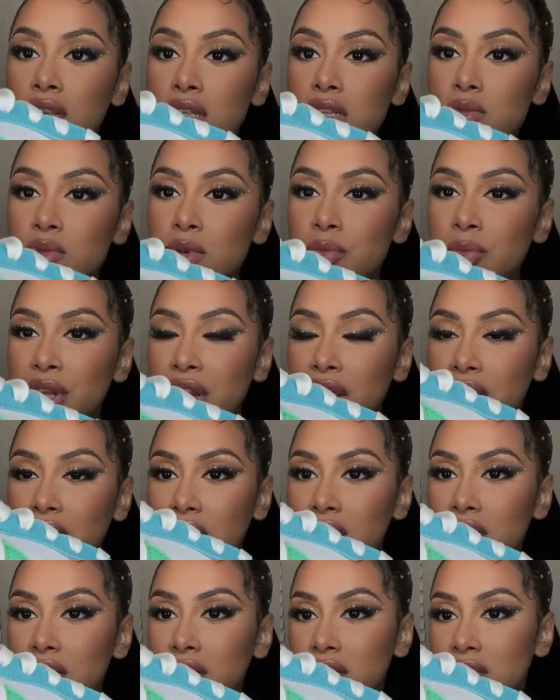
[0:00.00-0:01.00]
This would be
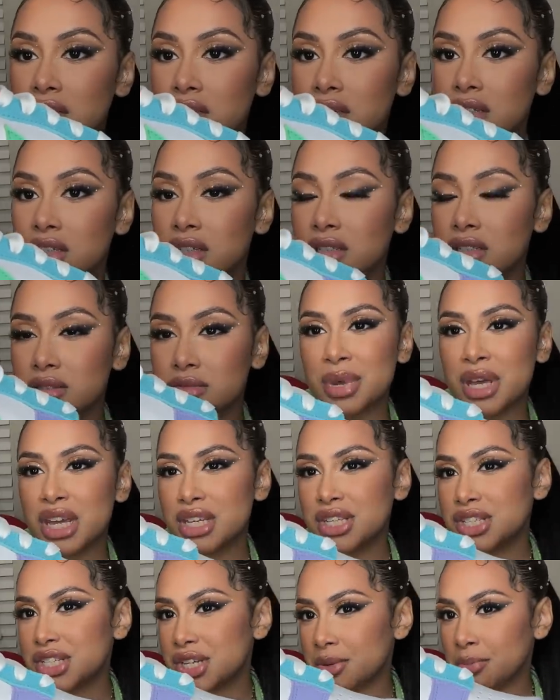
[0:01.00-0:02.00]
like a
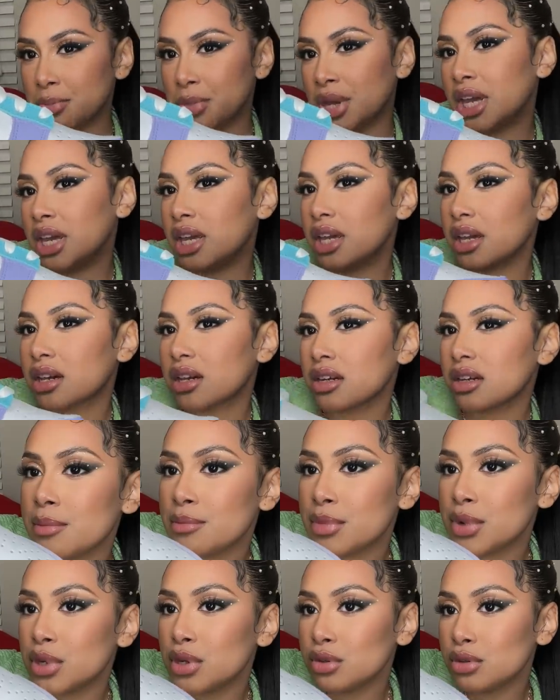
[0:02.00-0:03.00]
peachy pink,
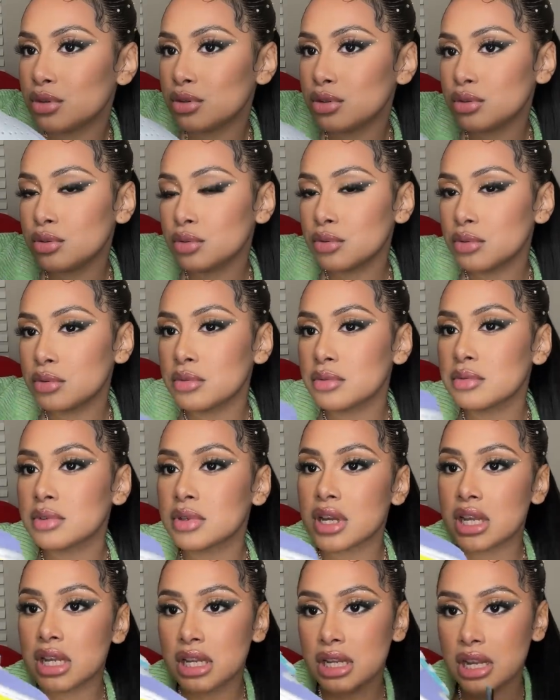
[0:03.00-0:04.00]
blue,
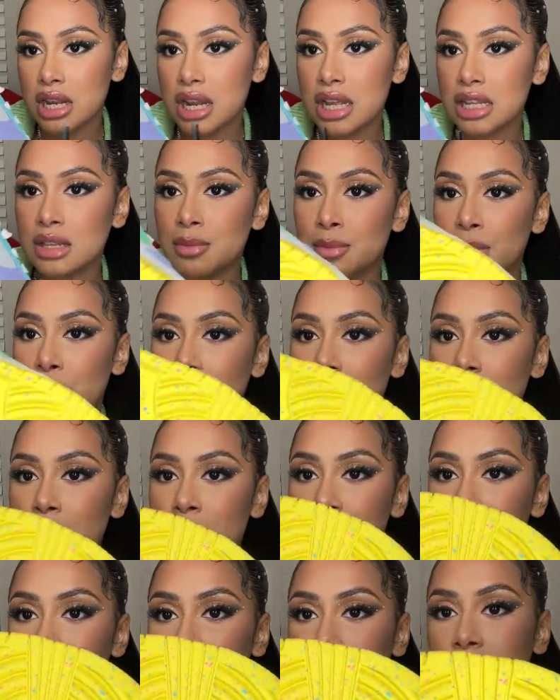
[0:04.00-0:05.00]
and then at the bottom,
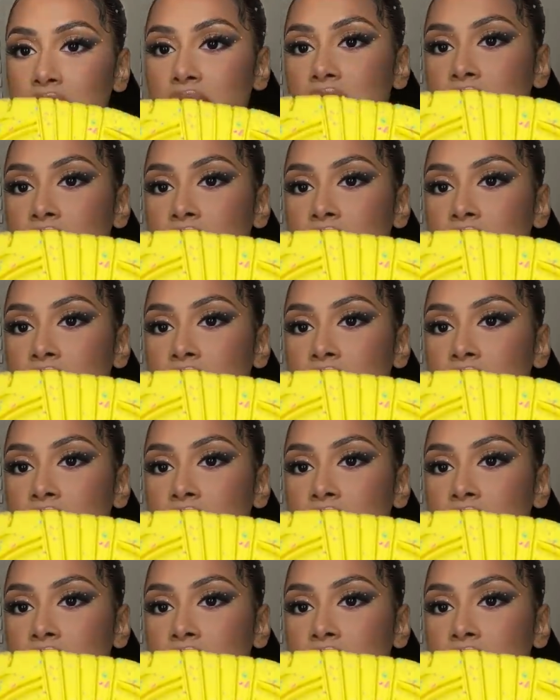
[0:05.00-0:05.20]
I love